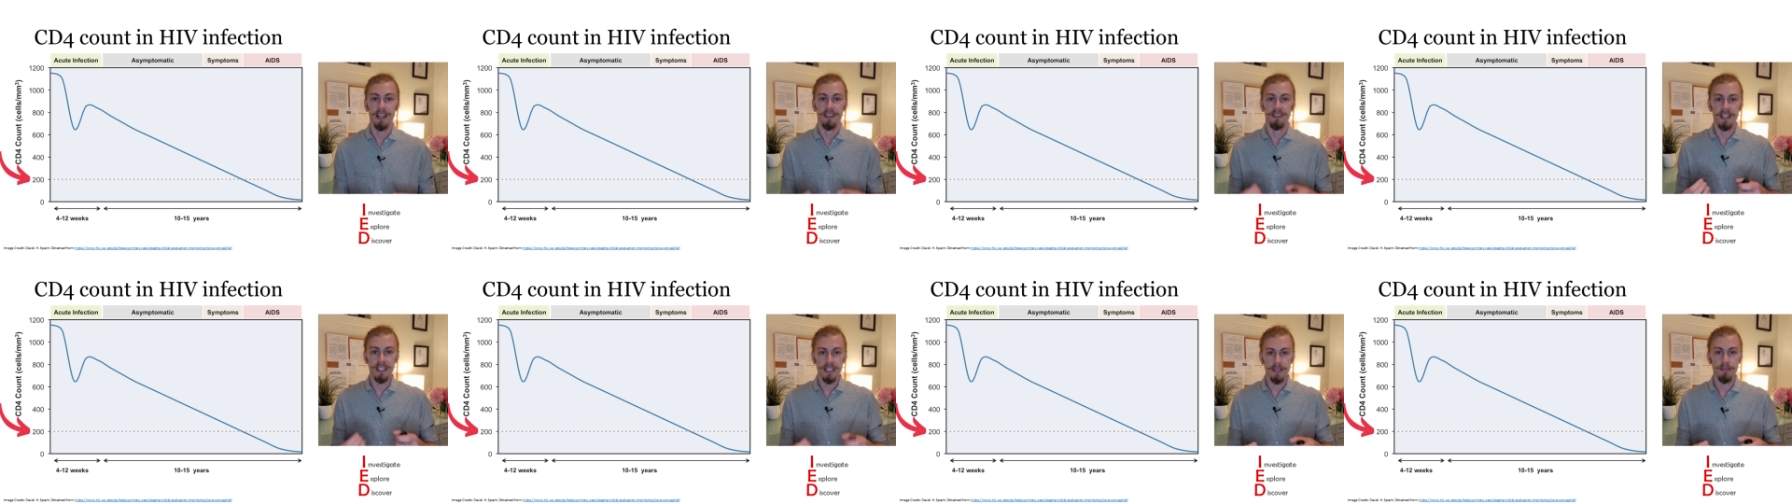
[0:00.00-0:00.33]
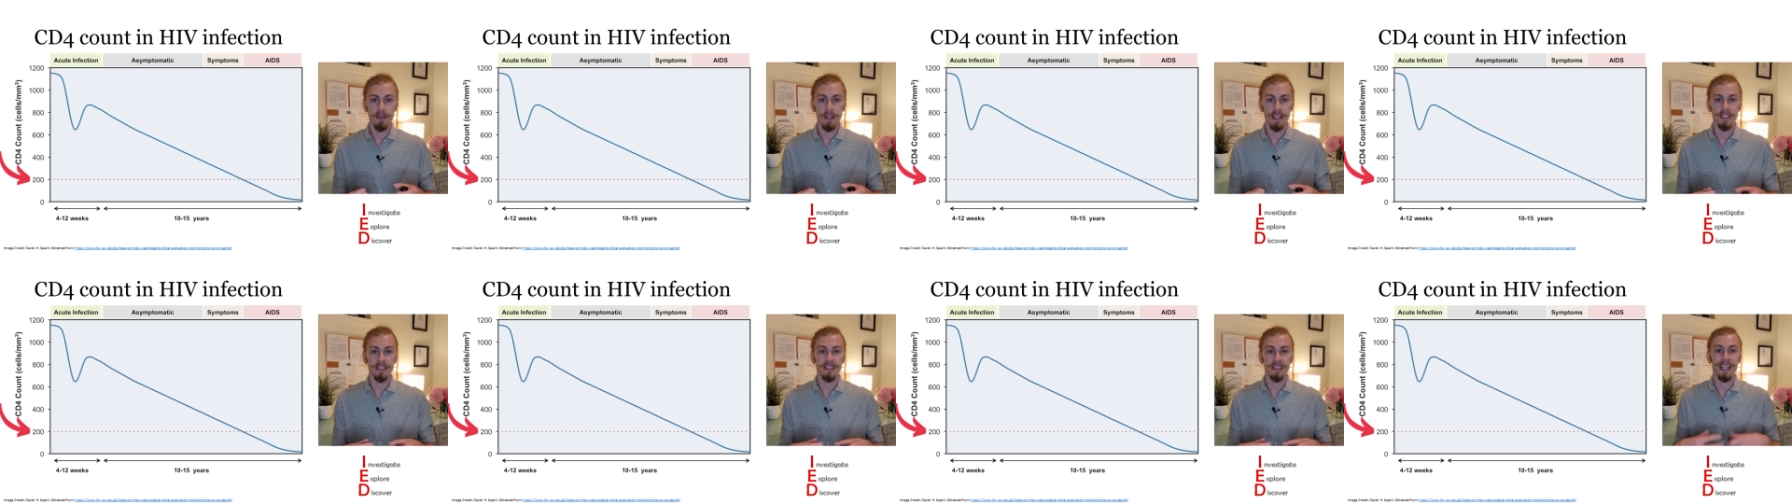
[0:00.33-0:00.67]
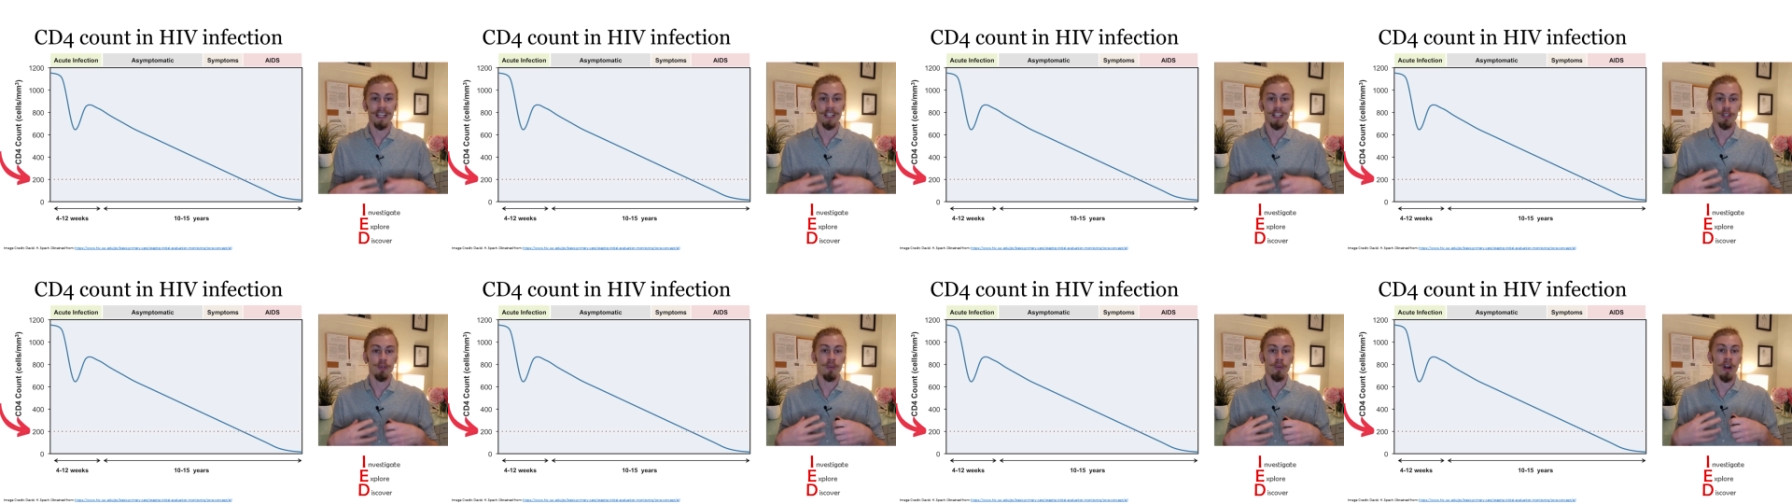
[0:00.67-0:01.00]
This means
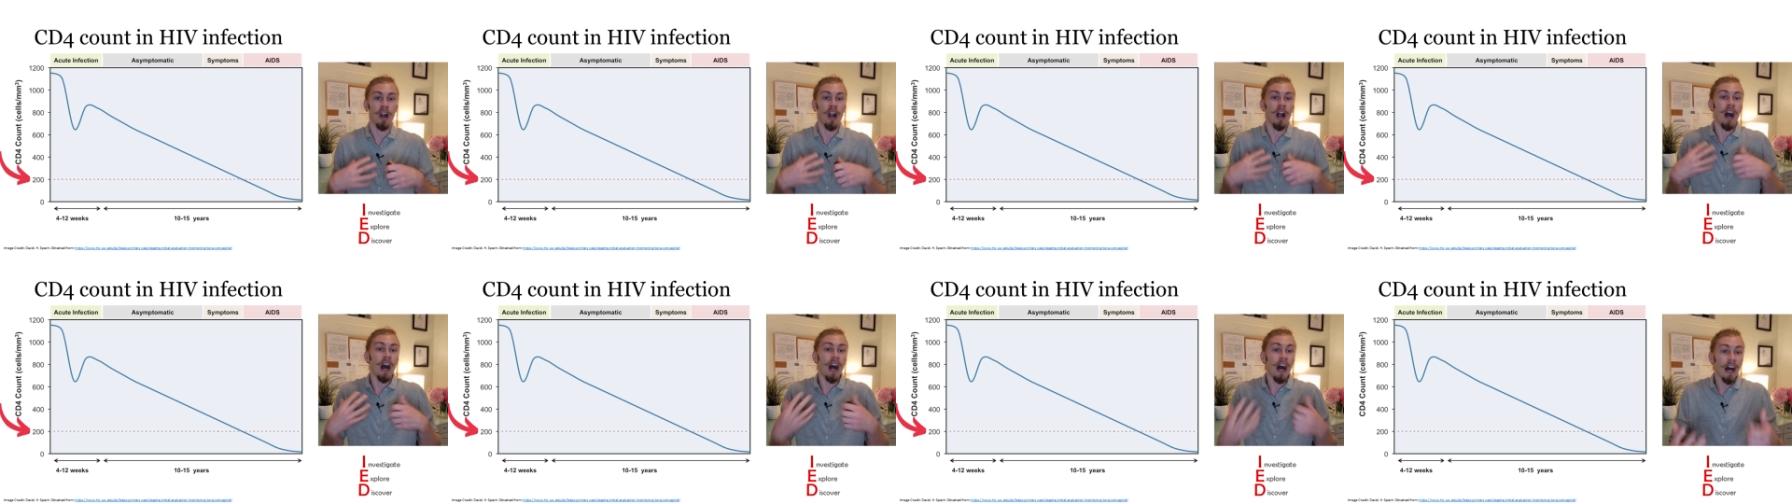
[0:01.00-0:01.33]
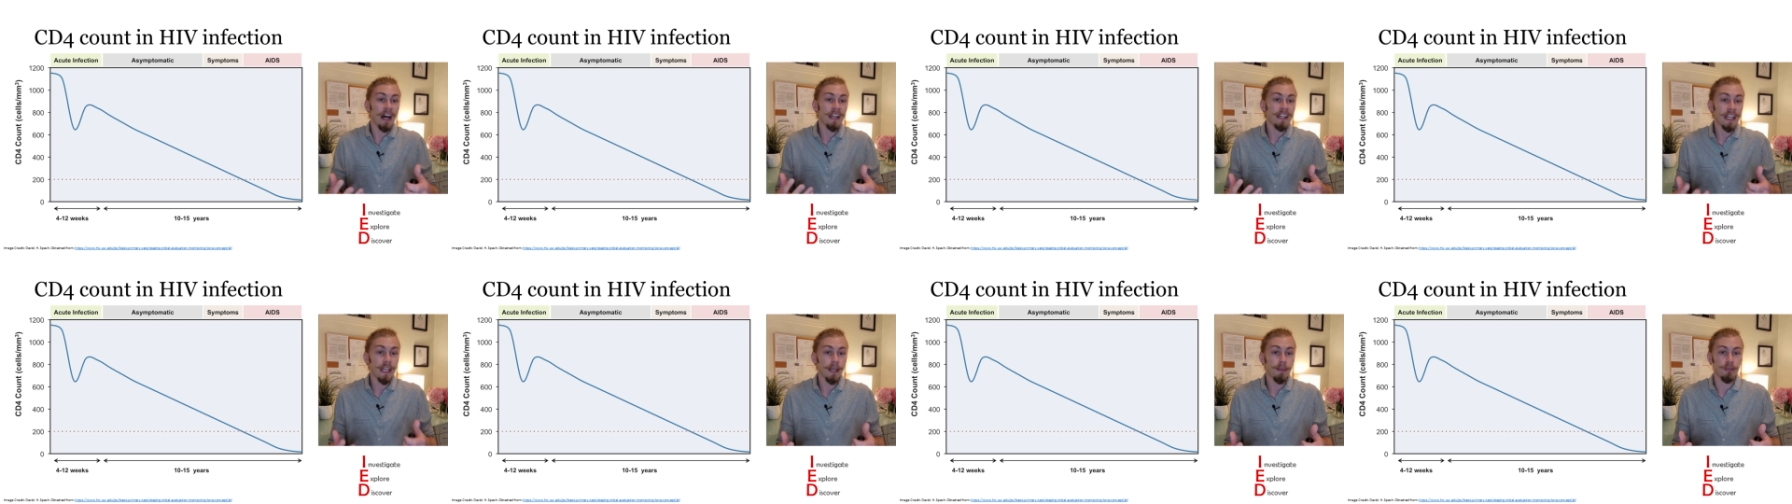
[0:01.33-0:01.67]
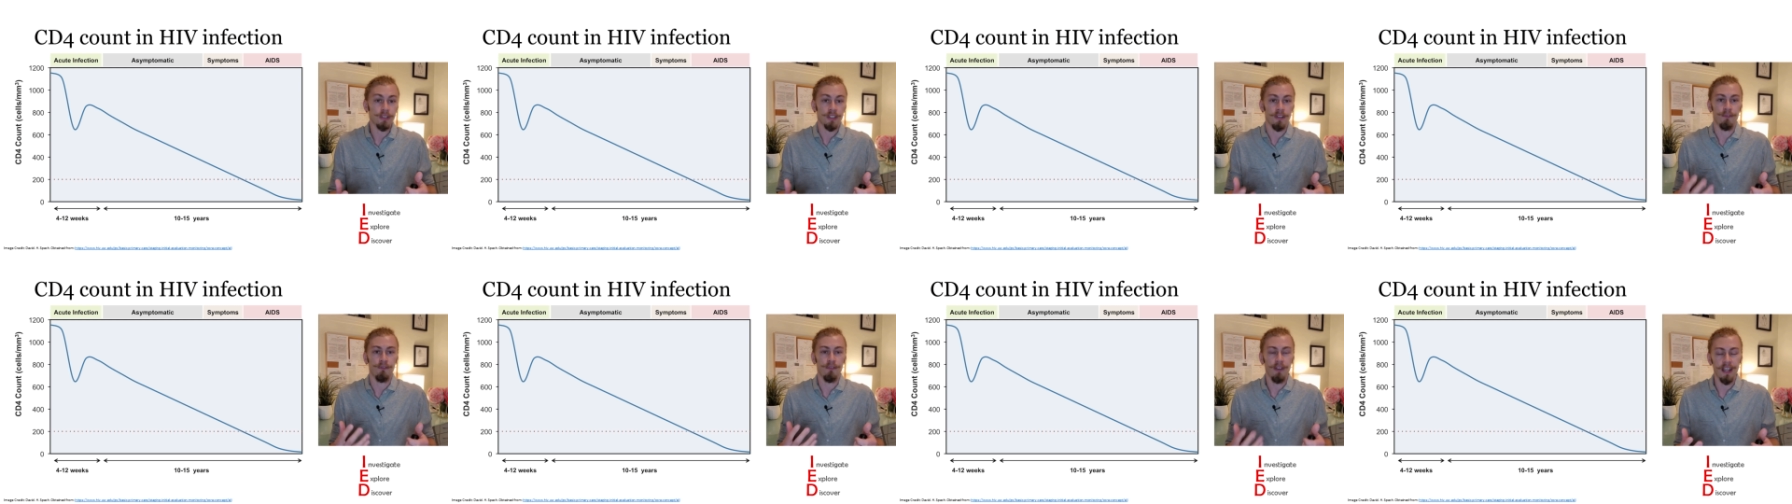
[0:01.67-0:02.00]
that you are unable
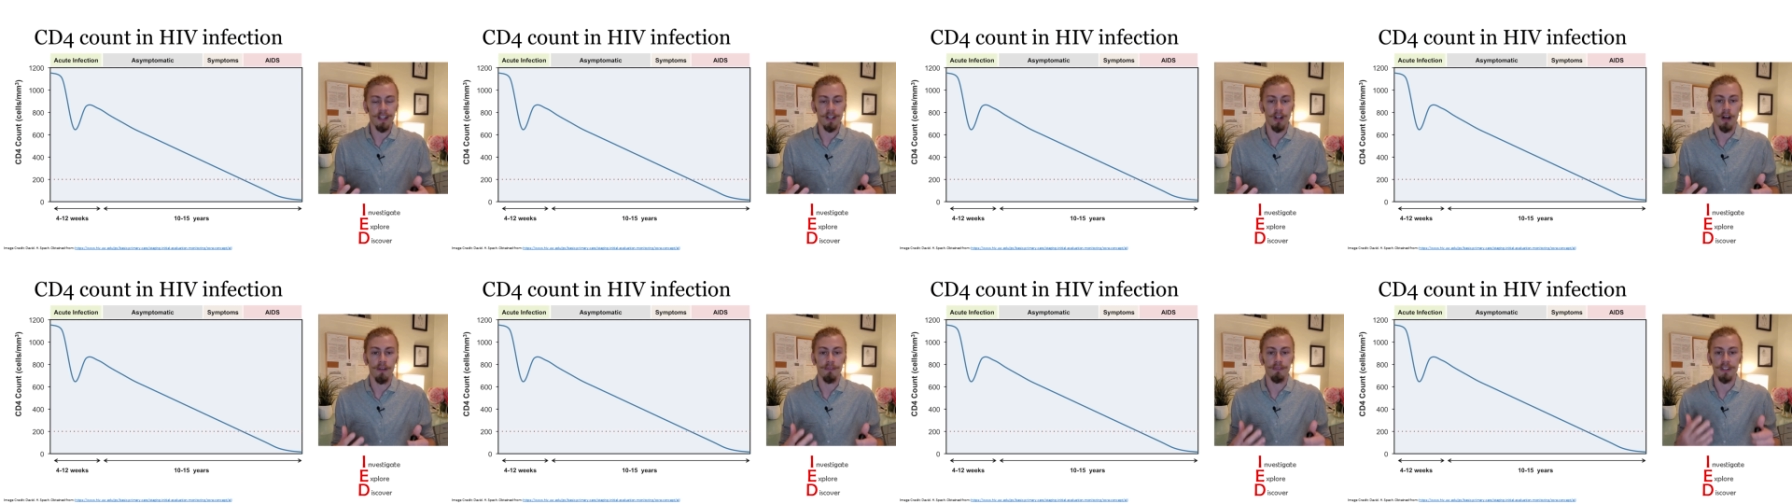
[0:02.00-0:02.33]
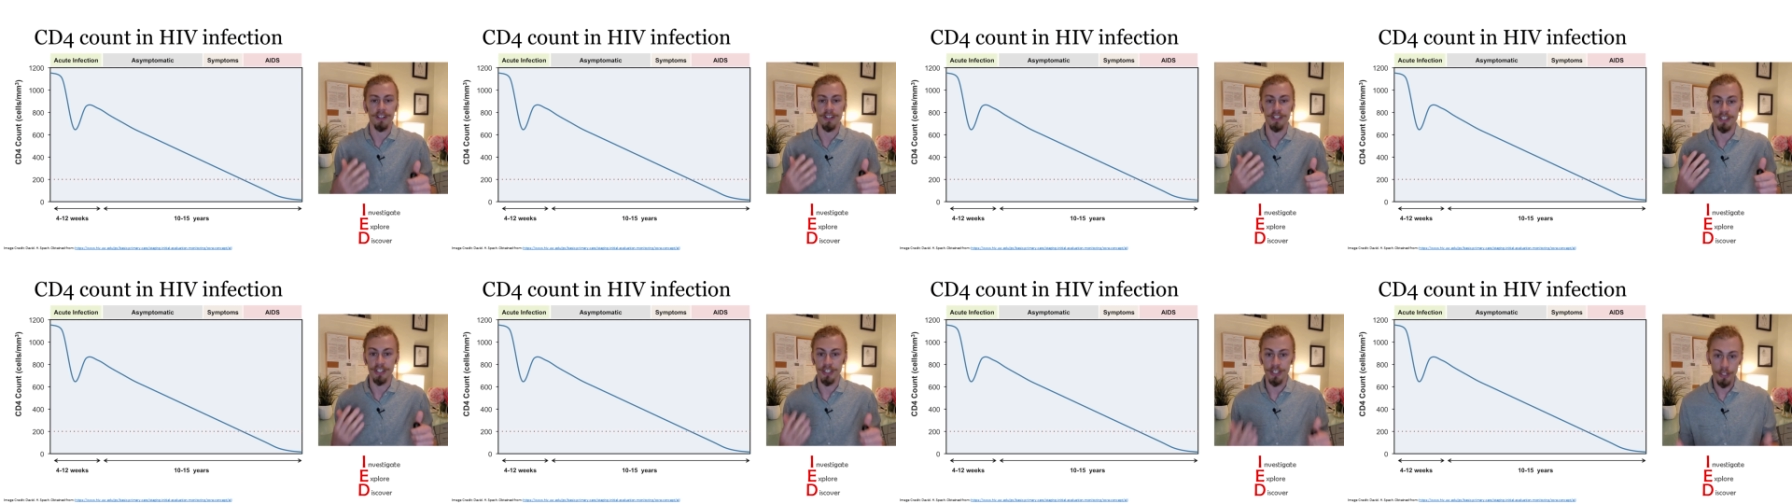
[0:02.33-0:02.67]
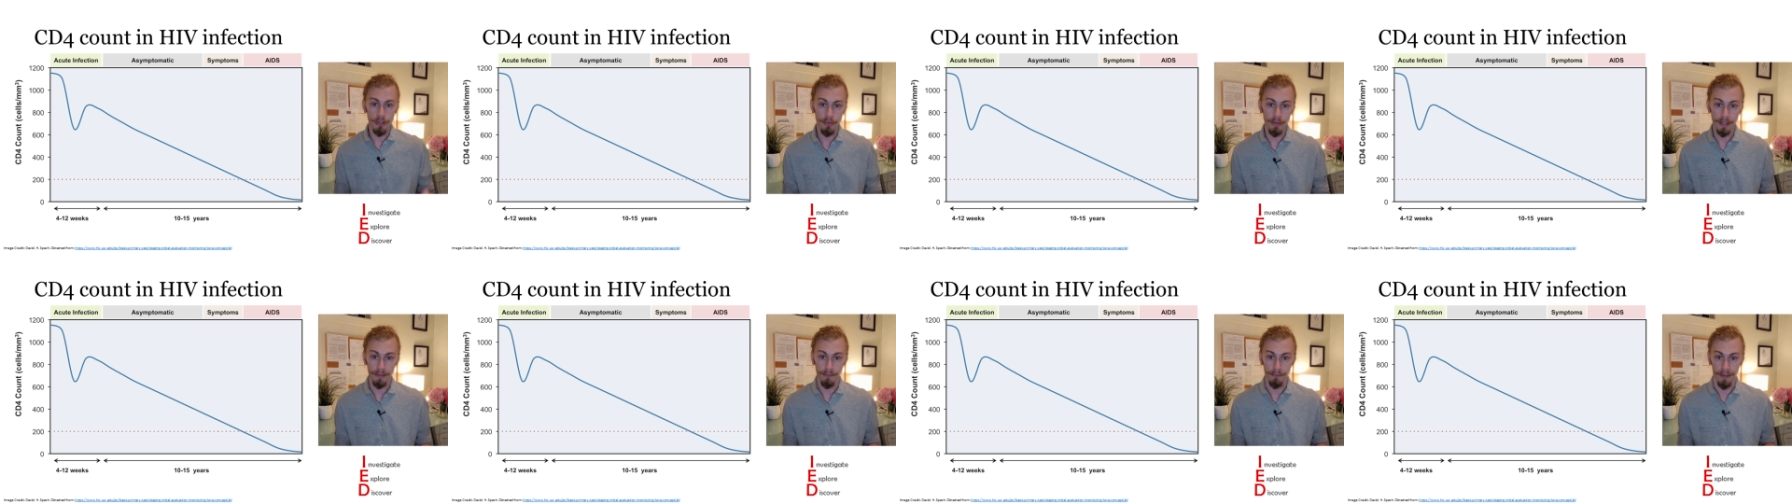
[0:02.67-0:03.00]
to fight off
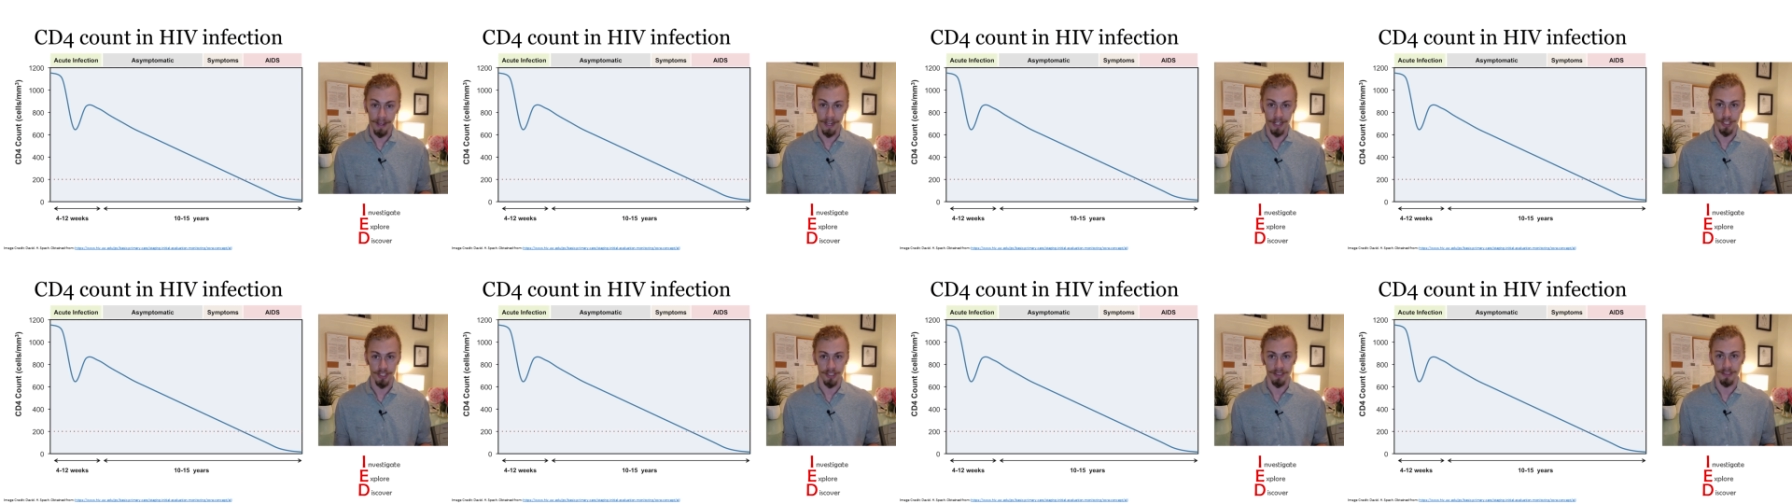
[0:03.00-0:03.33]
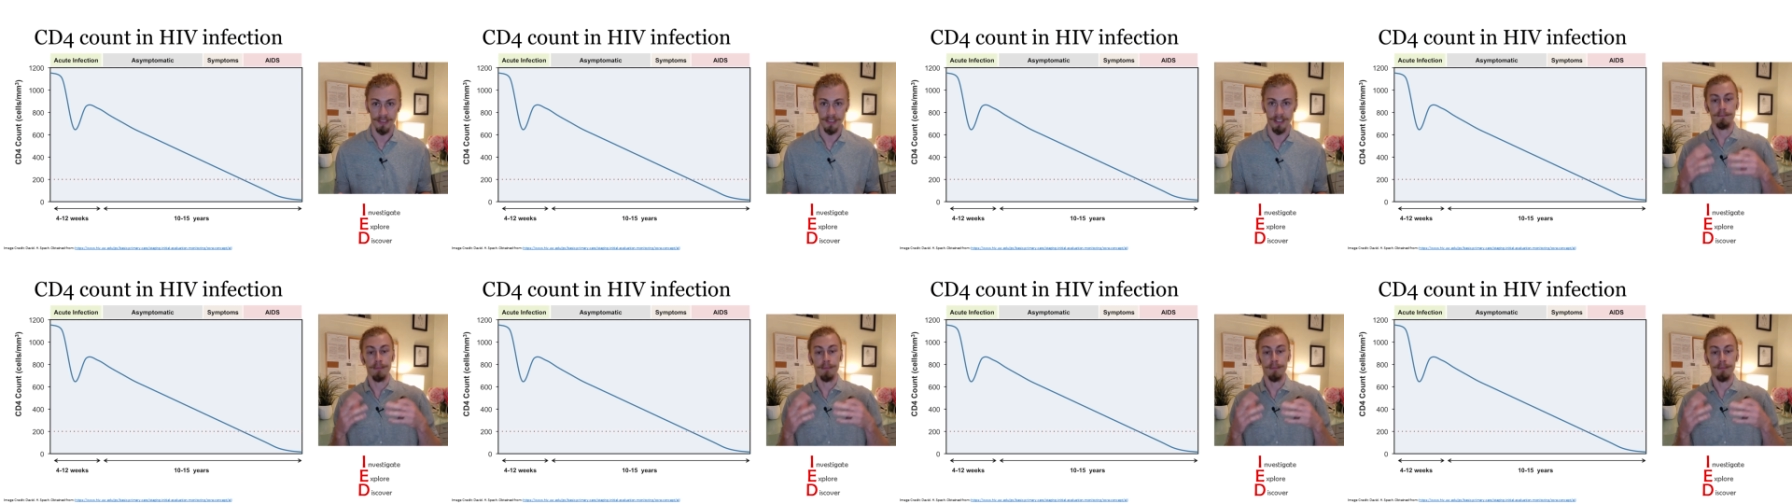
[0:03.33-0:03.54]
new infections.